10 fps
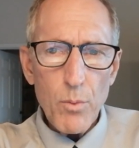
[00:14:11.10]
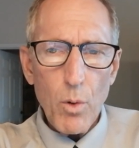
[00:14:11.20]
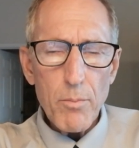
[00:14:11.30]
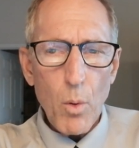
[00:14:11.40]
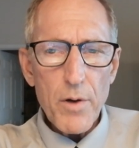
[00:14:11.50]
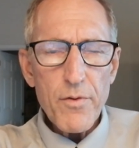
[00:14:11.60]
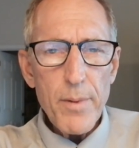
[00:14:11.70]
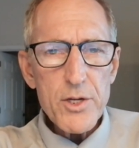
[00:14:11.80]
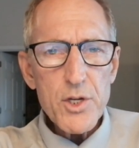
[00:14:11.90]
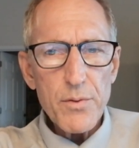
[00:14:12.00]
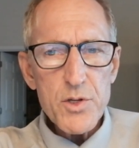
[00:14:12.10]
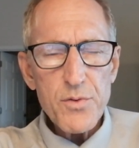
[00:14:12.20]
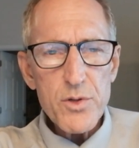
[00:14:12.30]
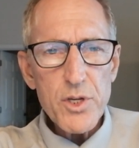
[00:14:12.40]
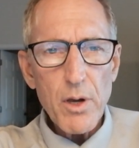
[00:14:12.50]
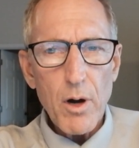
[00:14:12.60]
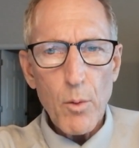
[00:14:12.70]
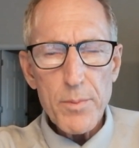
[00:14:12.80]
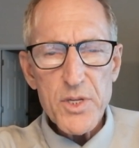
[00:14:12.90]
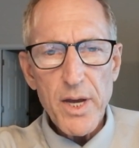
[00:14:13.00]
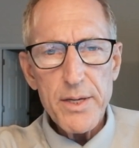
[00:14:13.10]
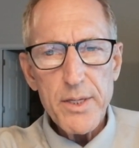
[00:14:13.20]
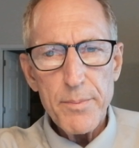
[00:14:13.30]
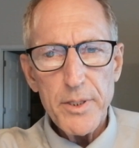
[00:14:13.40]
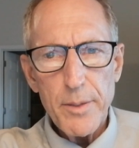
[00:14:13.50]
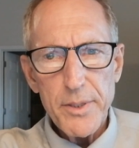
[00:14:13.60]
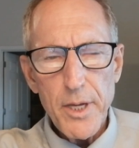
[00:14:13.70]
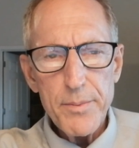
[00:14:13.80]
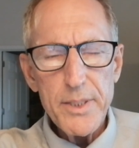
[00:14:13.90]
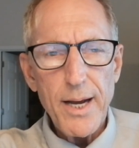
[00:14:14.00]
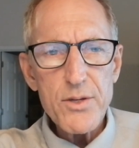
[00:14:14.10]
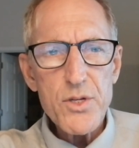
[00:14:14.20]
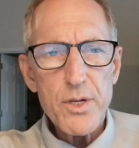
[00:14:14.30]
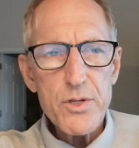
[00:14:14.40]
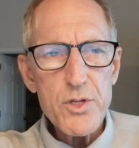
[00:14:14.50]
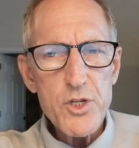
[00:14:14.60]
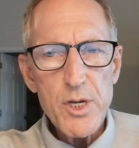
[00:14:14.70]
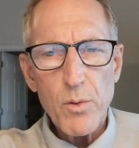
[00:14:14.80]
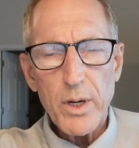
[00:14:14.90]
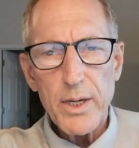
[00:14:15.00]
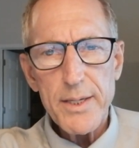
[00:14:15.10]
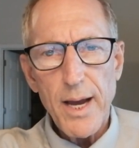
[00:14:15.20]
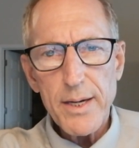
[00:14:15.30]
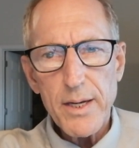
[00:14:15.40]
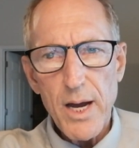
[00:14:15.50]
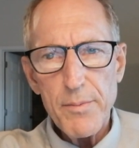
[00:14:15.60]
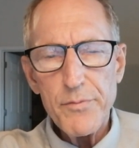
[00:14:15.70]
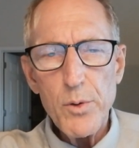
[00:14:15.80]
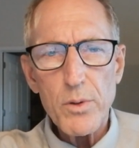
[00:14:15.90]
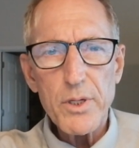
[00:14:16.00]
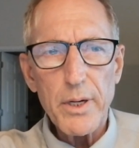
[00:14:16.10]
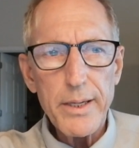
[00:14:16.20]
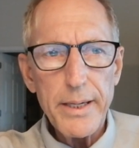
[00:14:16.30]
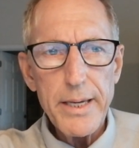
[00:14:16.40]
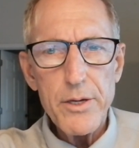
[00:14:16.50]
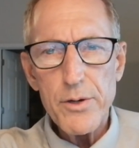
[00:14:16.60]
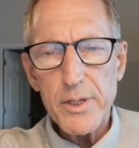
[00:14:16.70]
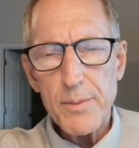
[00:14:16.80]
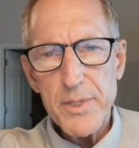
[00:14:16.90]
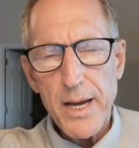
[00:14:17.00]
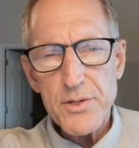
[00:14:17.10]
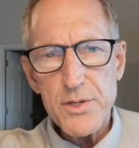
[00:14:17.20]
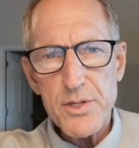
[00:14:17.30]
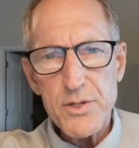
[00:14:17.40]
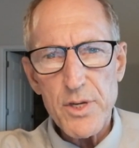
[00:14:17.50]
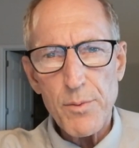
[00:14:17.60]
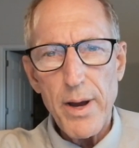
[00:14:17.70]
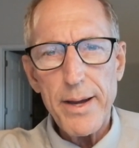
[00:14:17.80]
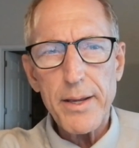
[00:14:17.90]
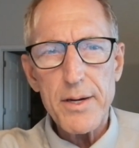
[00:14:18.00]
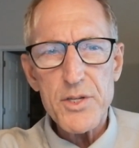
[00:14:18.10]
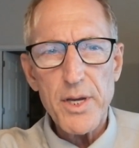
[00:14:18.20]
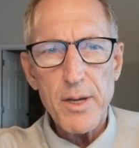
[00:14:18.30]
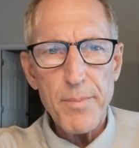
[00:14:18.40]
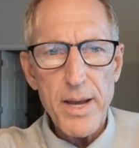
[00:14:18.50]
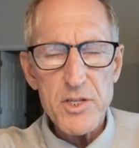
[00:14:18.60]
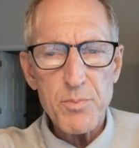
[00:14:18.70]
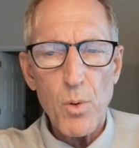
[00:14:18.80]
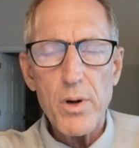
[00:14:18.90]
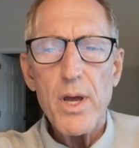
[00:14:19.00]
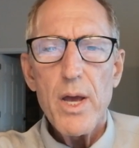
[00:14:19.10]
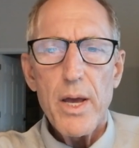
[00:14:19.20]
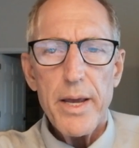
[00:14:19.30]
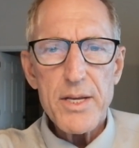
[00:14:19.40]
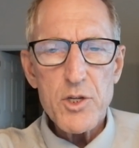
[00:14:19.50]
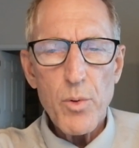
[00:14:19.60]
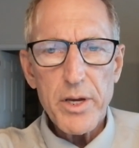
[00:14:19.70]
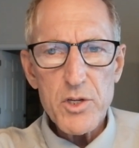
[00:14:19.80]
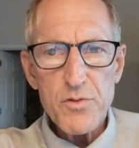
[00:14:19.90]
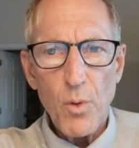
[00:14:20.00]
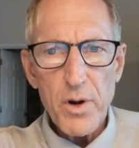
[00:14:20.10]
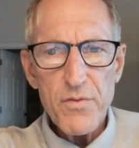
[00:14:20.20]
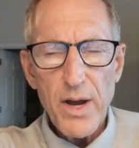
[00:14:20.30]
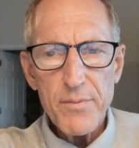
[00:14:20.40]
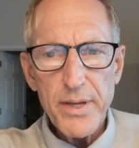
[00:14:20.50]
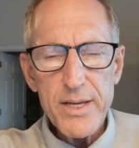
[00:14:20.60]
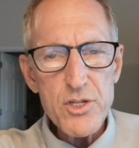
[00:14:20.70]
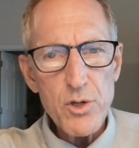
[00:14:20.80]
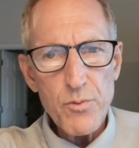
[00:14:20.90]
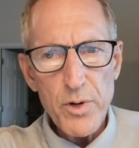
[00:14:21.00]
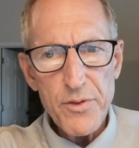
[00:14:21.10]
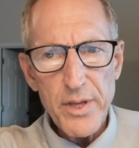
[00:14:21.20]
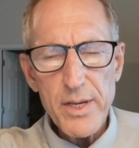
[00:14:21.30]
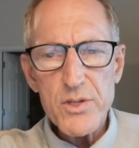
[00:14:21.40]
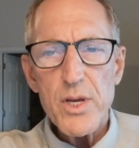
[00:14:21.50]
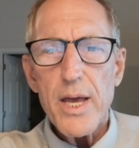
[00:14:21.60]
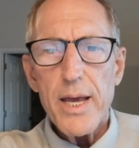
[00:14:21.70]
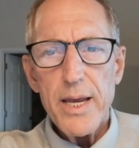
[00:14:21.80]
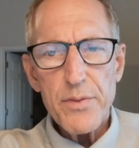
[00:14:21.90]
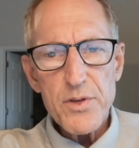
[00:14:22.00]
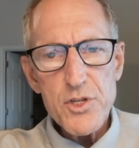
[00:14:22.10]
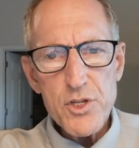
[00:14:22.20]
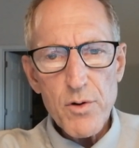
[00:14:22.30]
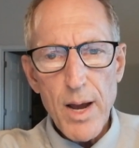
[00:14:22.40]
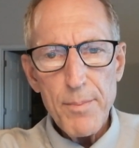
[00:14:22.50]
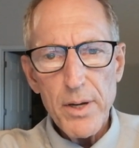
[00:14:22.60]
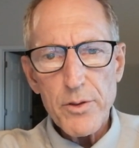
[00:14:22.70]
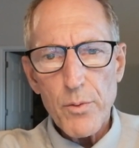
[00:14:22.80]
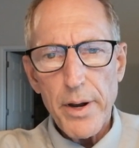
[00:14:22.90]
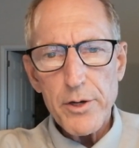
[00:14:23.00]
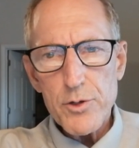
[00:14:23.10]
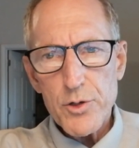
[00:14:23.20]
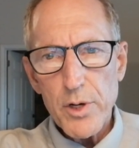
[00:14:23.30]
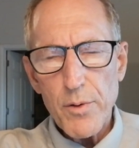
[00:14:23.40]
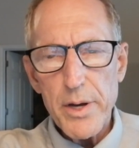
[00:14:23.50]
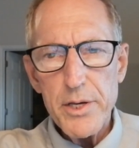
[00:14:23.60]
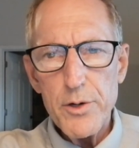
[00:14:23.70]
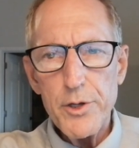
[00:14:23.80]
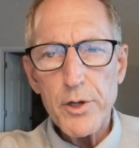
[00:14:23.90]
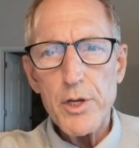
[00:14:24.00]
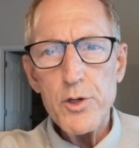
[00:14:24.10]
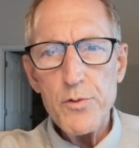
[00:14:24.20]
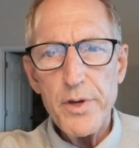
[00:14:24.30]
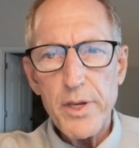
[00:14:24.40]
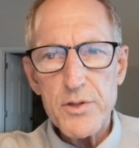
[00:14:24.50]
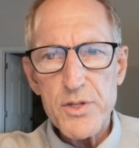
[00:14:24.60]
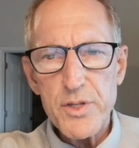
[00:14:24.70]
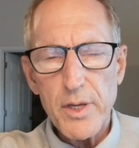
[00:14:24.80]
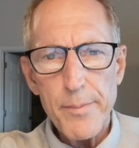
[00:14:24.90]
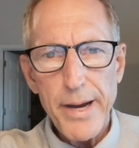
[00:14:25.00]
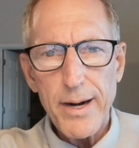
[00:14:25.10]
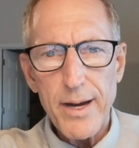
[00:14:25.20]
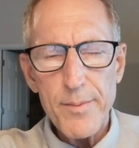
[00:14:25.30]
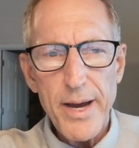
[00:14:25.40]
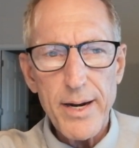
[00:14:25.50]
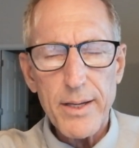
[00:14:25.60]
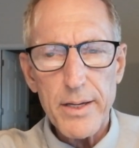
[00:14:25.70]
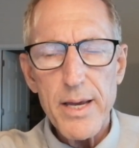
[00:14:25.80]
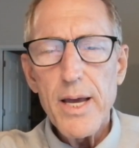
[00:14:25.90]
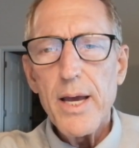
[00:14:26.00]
want more information on this, folks, go to our website, www.citizenshipquickly.com. If you want to legally get your income taxes to zero, how to get a second passport as quick as 45 days, do 3 things. Hit the subscribe button on the right of your screen right here, and you get new videos as they come out automatically.